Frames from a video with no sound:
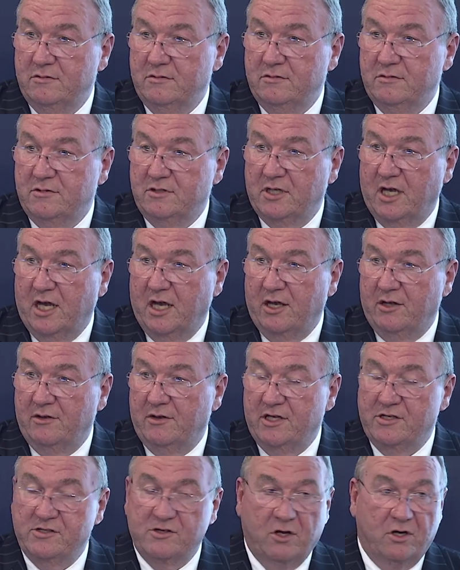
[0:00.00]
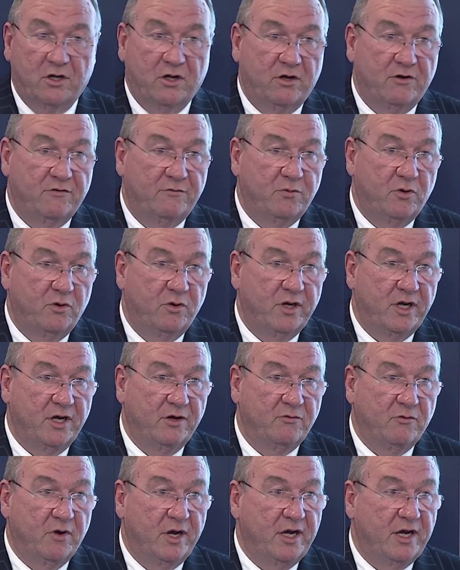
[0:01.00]
So there's not a lot of point
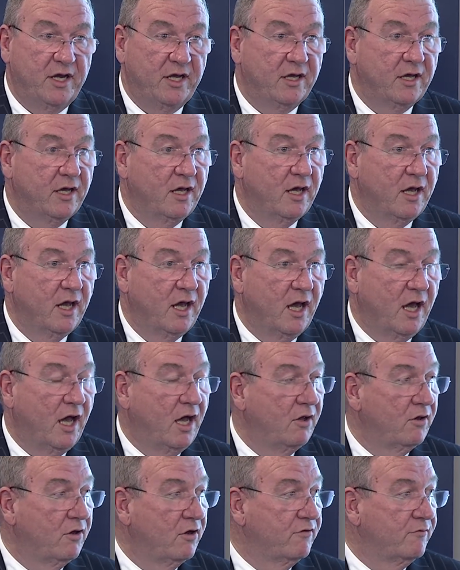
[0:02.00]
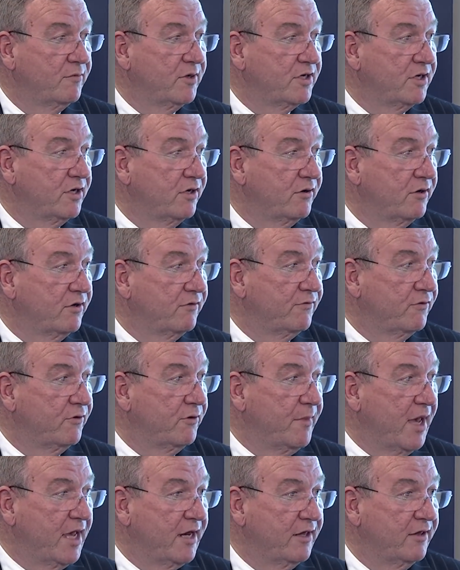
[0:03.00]
in reading a whole lot of material for a
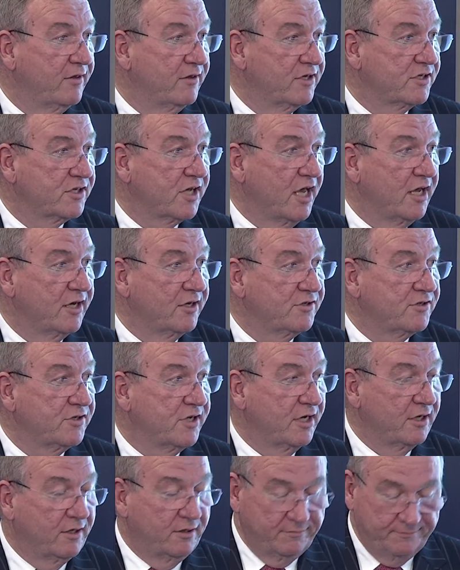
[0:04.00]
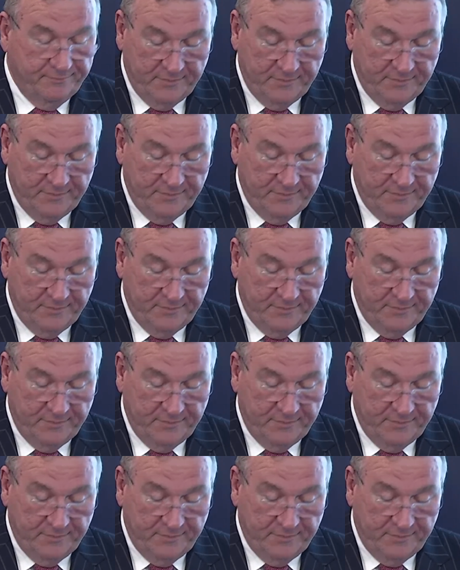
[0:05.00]
matter that's going to settle.